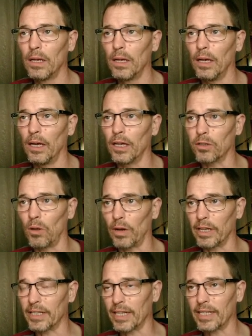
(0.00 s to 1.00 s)
as long
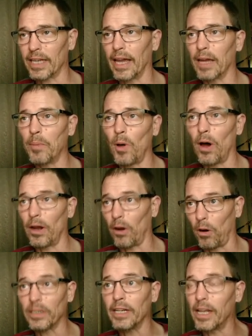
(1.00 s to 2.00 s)
as this king and pawn
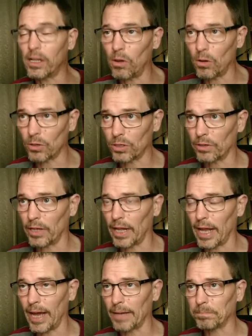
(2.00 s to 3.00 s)
aren't any closer than that,